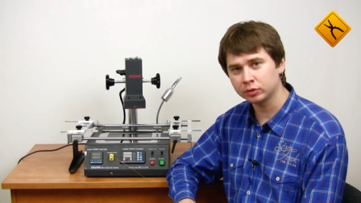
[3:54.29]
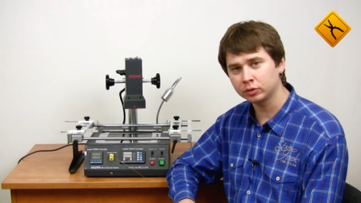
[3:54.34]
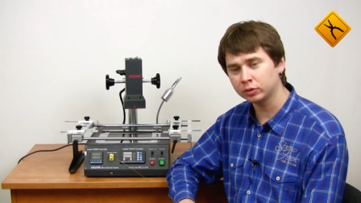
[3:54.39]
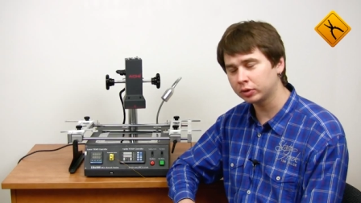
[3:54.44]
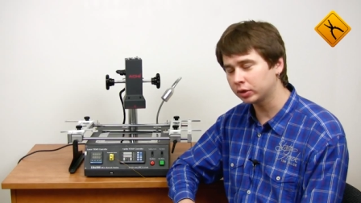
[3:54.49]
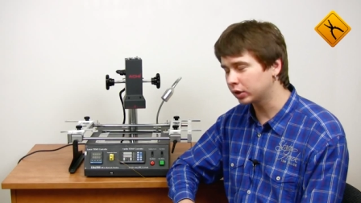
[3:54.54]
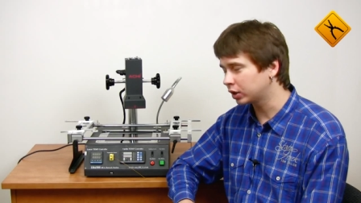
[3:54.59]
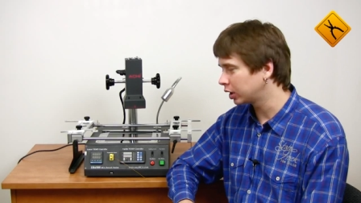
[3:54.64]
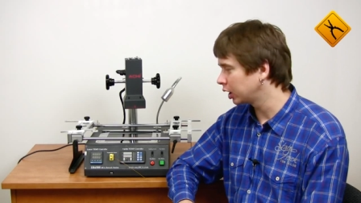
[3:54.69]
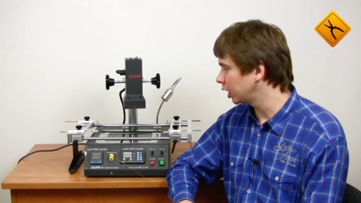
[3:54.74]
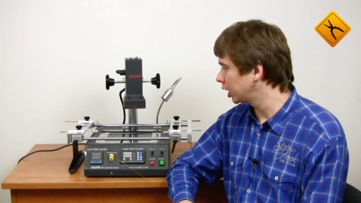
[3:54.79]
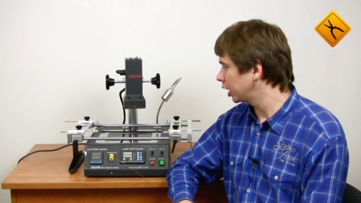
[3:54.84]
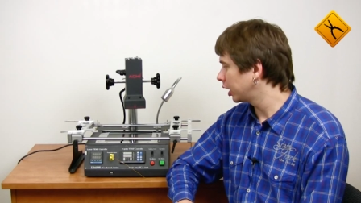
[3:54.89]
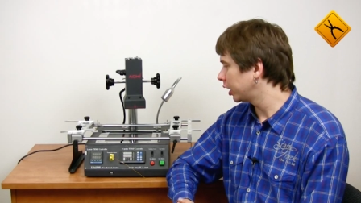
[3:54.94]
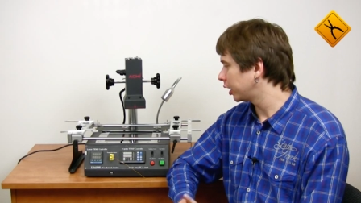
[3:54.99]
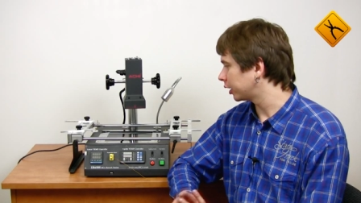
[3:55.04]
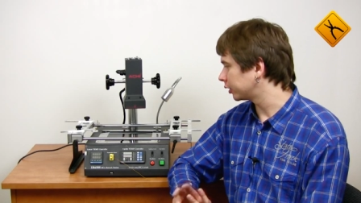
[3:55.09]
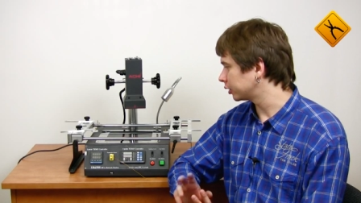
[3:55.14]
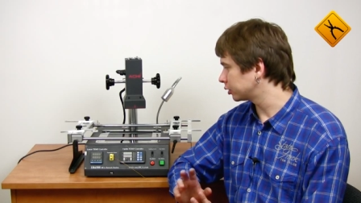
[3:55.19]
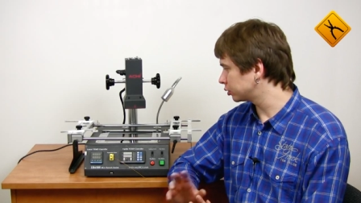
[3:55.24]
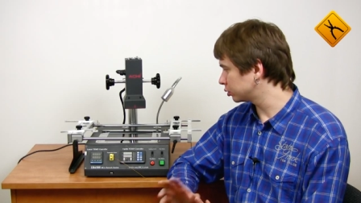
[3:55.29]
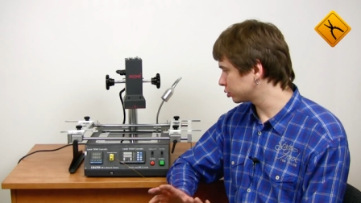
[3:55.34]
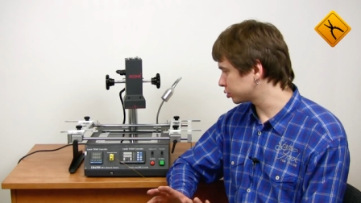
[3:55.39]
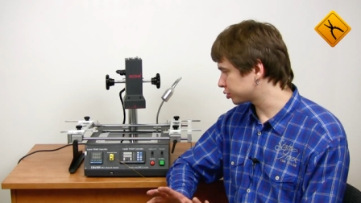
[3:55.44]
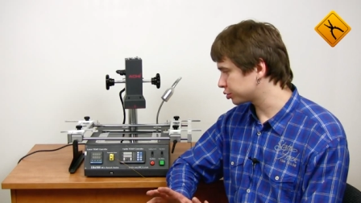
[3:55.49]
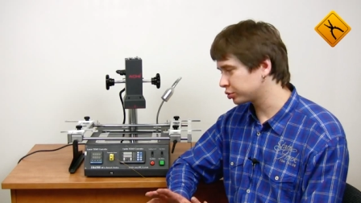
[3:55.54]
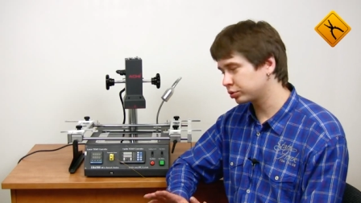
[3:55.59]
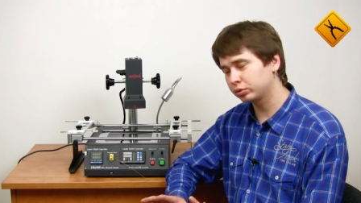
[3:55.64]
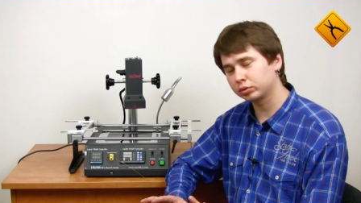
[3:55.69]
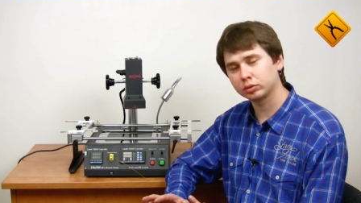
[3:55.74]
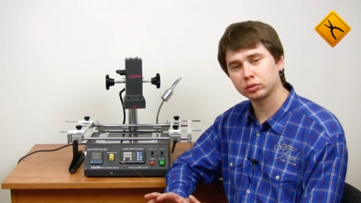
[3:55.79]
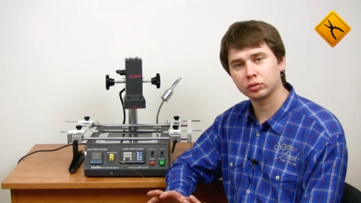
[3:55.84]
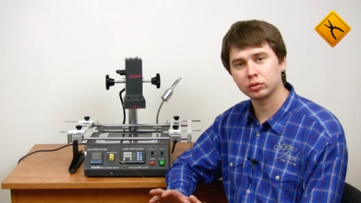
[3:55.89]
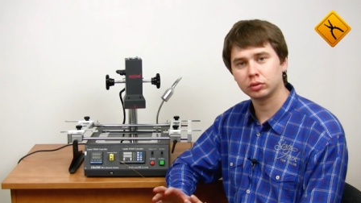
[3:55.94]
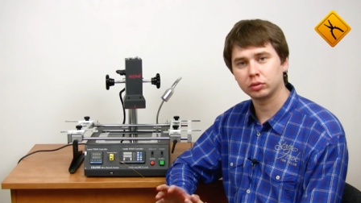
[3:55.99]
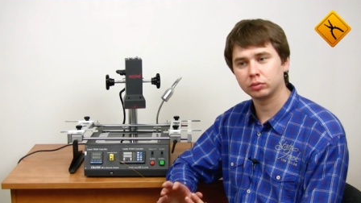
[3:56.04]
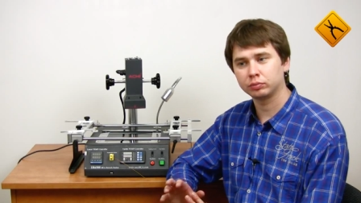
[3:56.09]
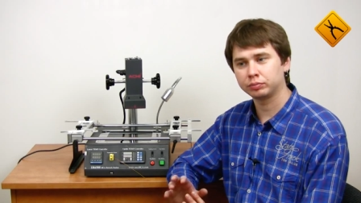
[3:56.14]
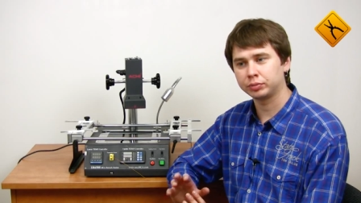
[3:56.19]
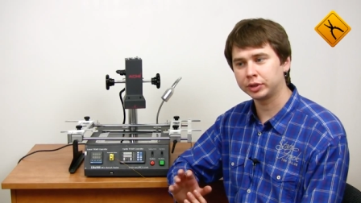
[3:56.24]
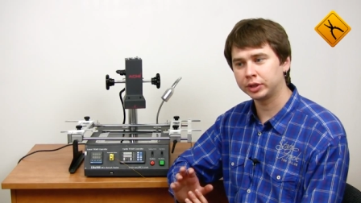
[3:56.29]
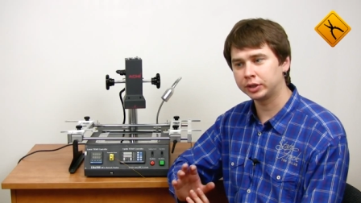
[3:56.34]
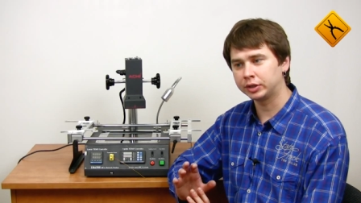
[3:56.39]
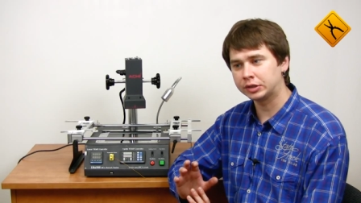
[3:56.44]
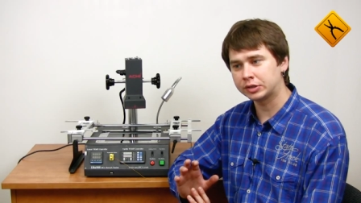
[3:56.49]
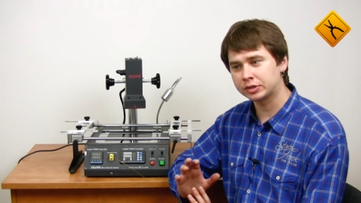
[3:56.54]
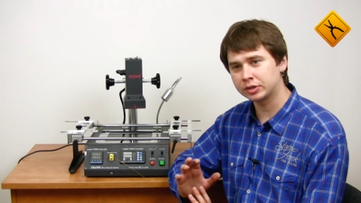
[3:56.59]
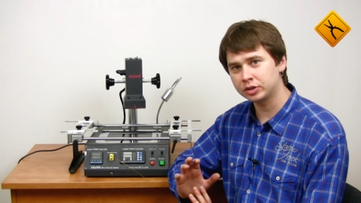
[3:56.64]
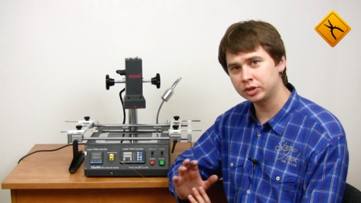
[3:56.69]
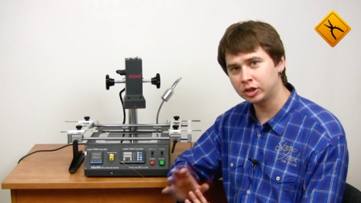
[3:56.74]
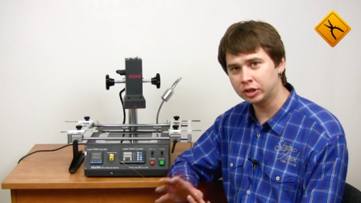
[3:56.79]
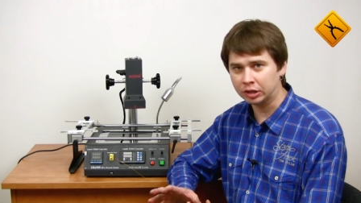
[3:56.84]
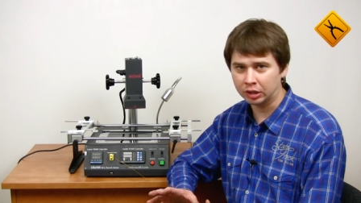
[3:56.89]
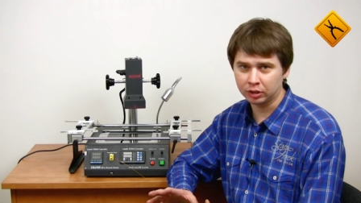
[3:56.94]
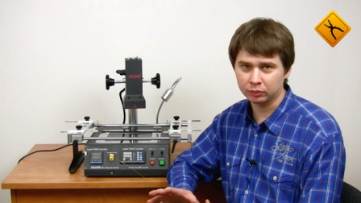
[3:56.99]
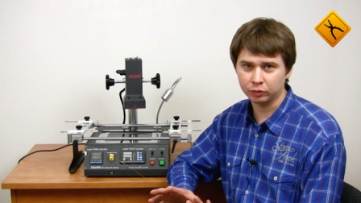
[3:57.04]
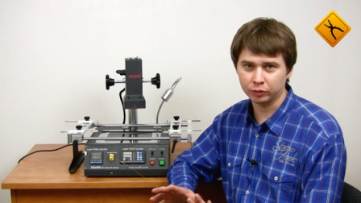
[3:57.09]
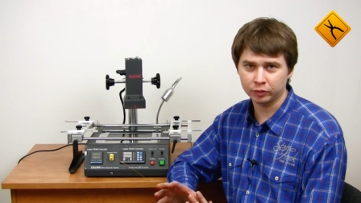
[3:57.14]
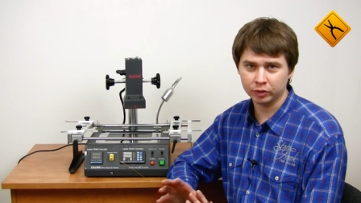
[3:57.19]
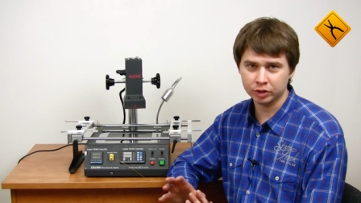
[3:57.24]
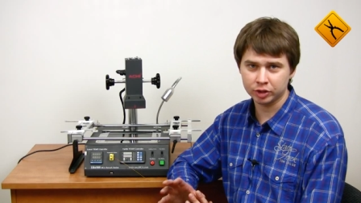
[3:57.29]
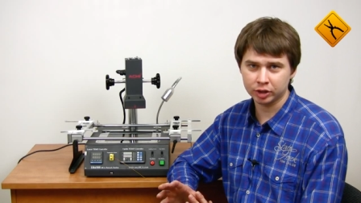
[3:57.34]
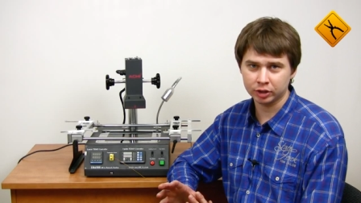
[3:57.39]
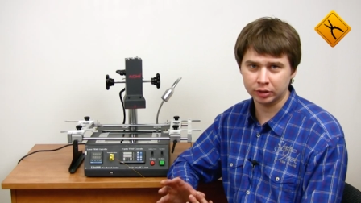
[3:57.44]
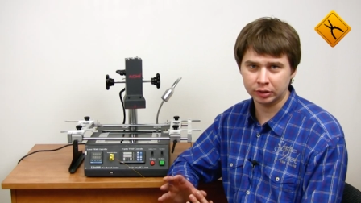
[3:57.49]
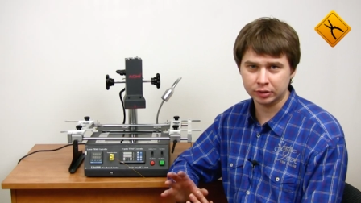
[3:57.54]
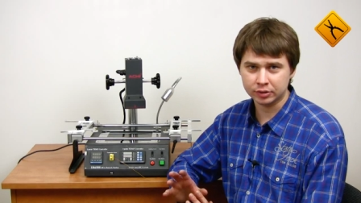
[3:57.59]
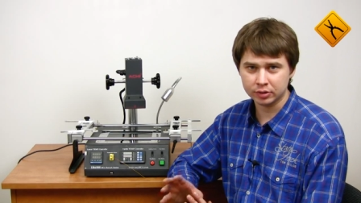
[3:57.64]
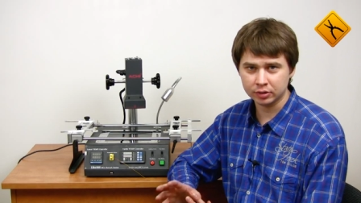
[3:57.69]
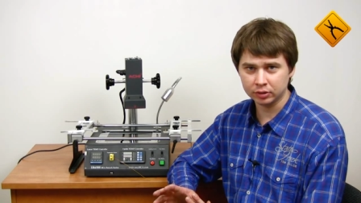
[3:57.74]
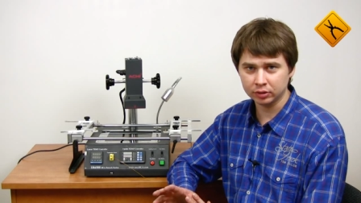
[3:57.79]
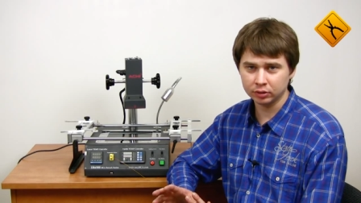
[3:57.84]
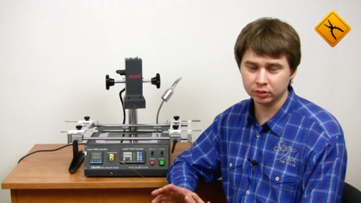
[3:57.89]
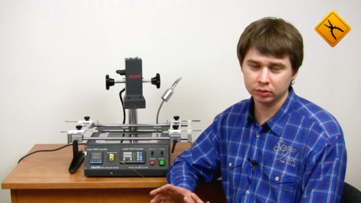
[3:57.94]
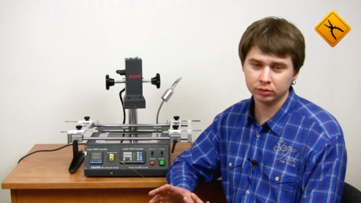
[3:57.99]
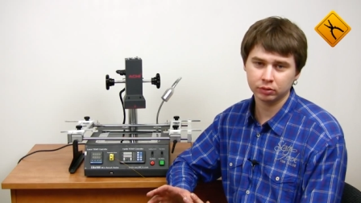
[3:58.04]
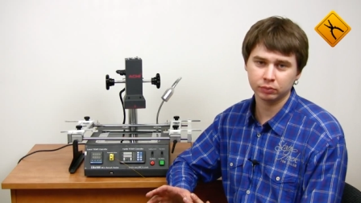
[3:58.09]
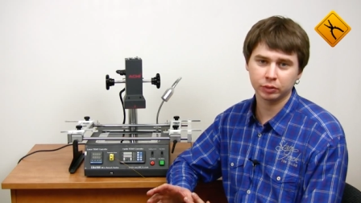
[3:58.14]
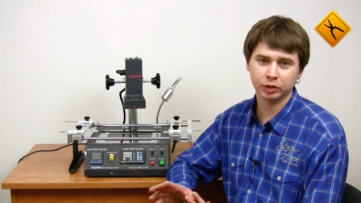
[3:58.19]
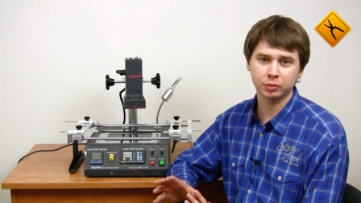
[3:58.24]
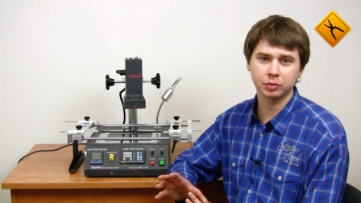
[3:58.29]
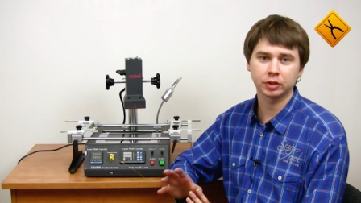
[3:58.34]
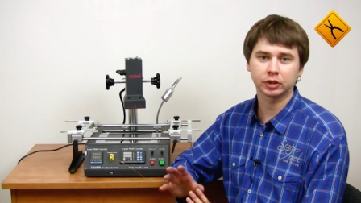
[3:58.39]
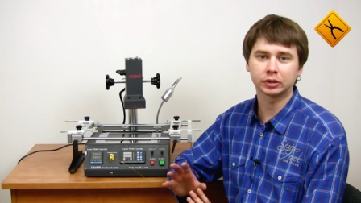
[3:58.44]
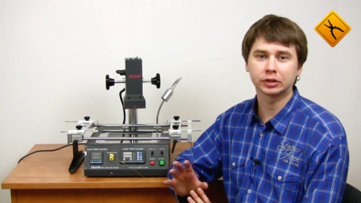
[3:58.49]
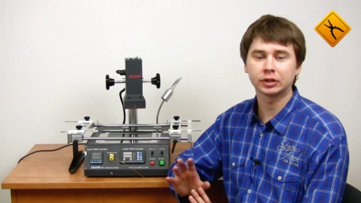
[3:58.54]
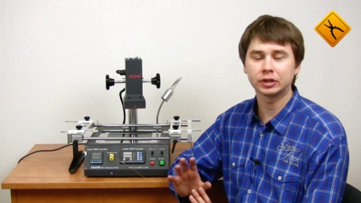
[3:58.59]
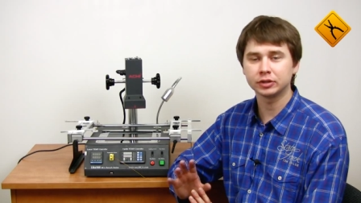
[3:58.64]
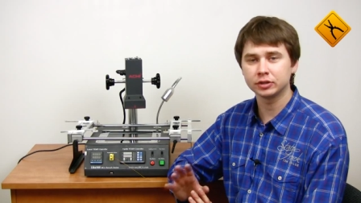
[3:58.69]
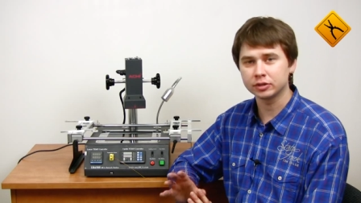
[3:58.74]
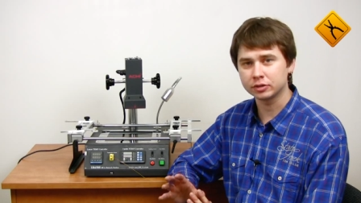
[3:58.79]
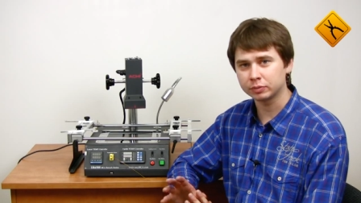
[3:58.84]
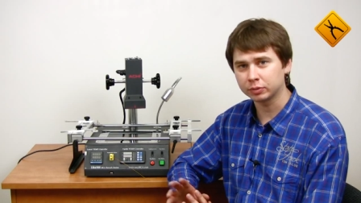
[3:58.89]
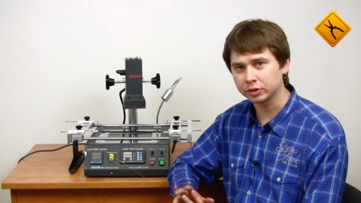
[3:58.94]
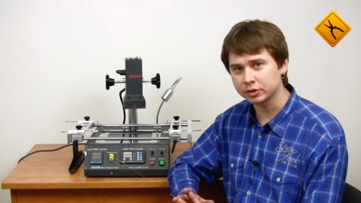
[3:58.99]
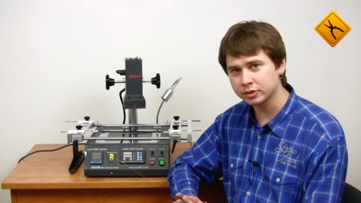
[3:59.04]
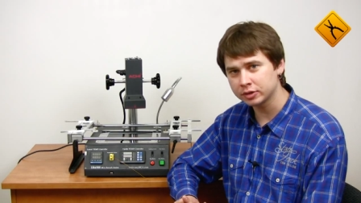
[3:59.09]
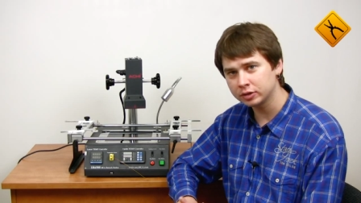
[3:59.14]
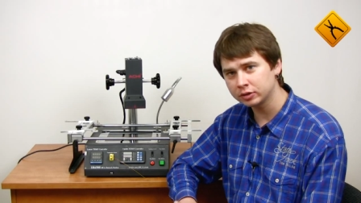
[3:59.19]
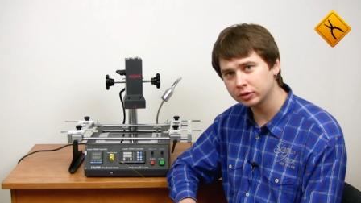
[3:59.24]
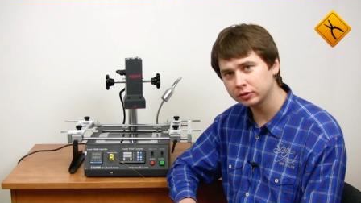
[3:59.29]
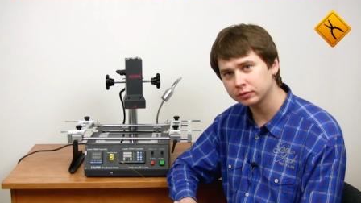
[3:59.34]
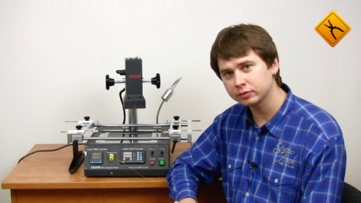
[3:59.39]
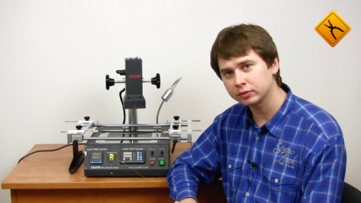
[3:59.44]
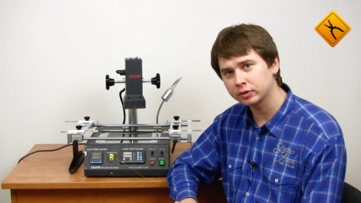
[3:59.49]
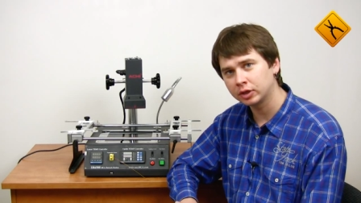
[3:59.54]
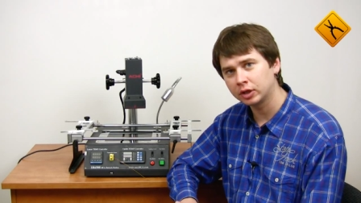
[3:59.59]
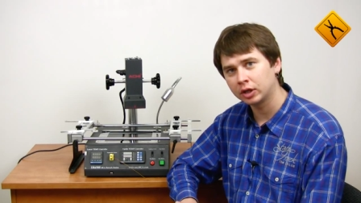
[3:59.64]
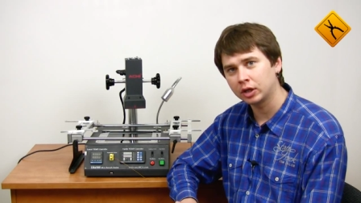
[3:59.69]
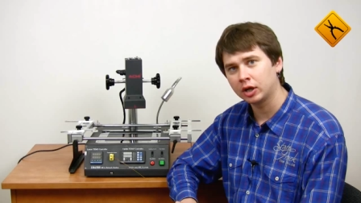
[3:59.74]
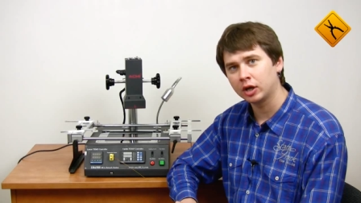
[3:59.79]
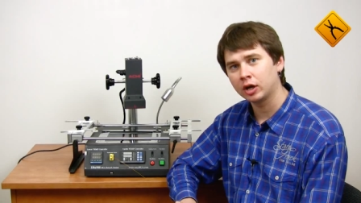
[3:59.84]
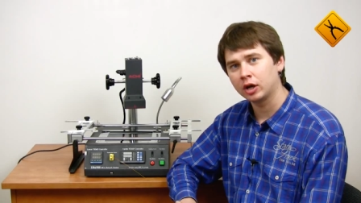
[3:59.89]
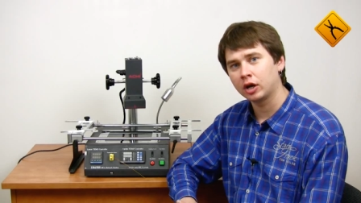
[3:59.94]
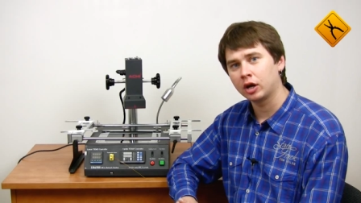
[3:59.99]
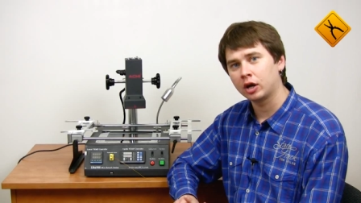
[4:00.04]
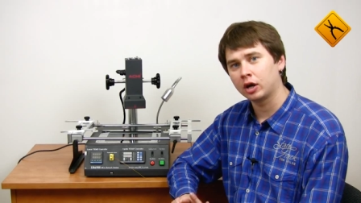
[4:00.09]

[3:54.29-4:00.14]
is that though the soldering station is slightly more expensive than the previous one,